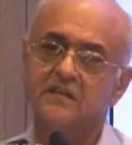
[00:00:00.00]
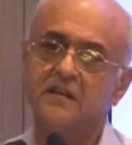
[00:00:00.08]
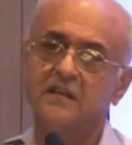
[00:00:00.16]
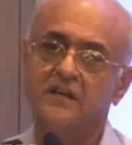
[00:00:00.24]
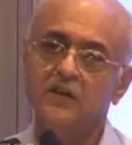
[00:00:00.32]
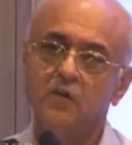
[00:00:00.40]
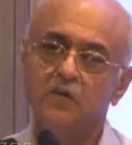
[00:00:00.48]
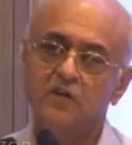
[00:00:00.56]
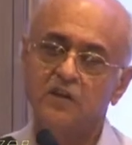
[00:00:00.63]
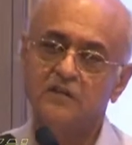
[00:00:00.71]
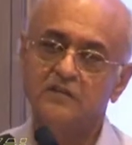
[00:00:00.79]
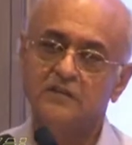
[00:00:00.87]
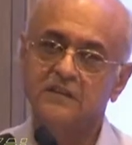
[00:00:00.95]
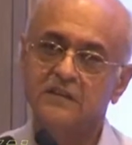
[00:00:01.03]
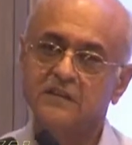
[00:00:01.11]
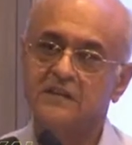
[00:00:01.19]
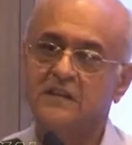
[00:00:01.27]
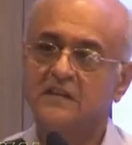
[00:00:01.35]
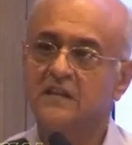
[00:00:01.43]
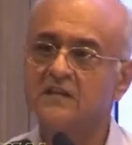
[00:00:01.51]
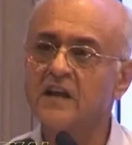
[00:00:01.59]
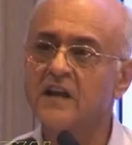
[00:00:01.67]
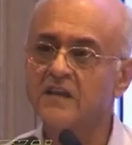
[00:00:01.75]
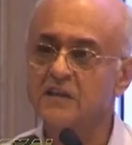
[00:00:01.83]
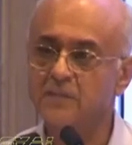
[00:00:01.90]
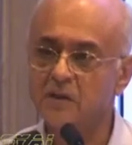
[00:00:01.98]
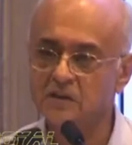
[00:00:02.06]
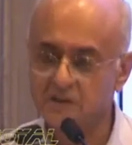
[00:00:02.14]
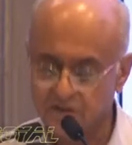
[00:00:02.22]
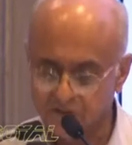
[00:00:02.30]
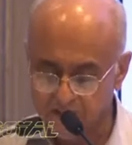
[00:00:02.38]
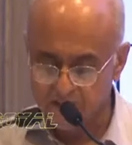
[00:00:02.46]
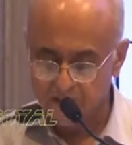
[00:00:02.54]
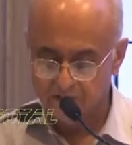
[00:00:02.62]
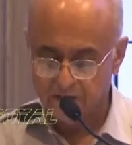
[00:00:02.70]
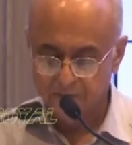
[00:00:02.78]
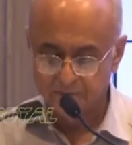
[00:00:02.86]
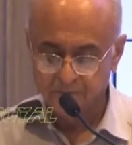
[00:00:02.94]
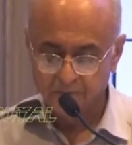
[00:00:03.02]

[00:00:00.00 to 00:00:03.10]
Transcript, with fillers: uh, you know, asides about this festival.